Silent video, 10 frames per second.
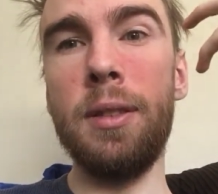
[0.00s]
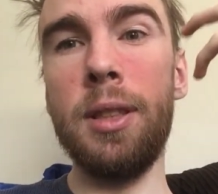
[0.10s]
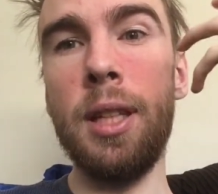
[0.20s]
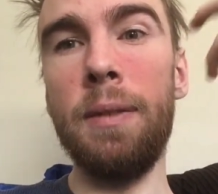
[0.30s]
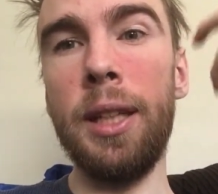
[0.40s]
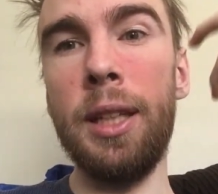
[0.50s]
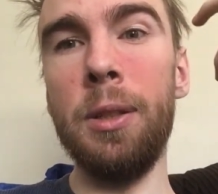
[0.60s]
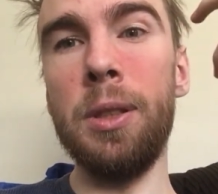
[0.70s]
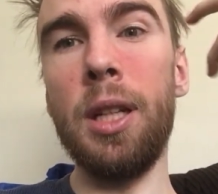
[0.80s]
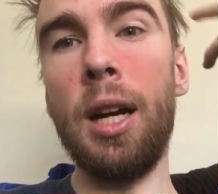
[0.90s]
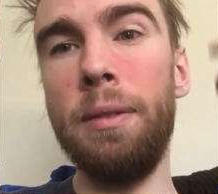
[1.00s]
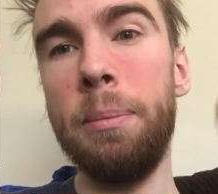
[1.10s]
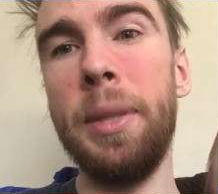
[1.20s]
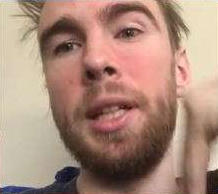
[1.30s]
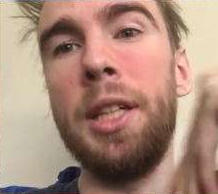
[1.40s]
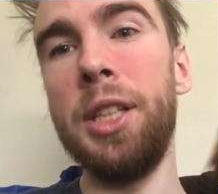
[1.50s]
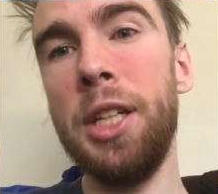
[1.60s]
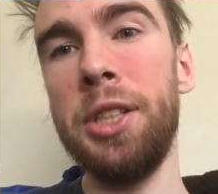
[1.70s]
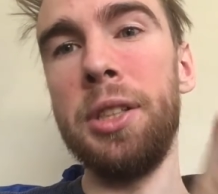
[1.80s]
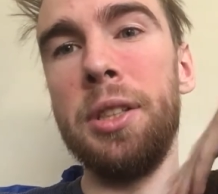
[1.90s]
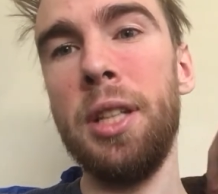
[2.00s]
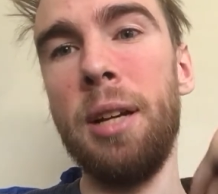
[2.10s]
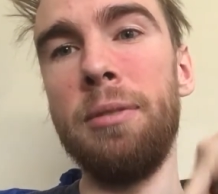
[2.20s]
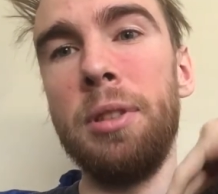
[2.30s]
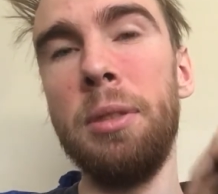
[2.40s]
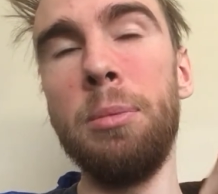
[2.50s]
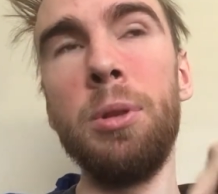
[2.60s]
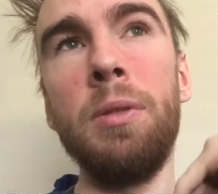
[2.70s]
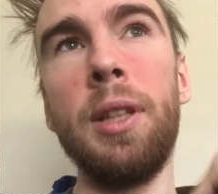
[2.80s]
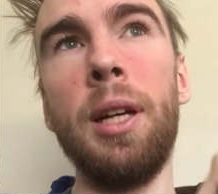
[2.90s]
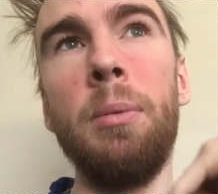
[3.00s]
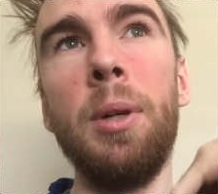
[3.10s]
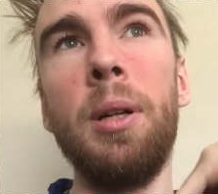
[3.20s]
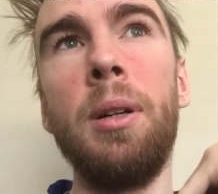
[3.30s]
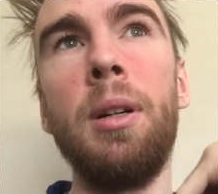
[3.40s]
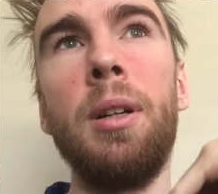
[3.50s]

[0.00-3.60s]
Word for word: stuff that kills it off and my digestion's not really moving that well.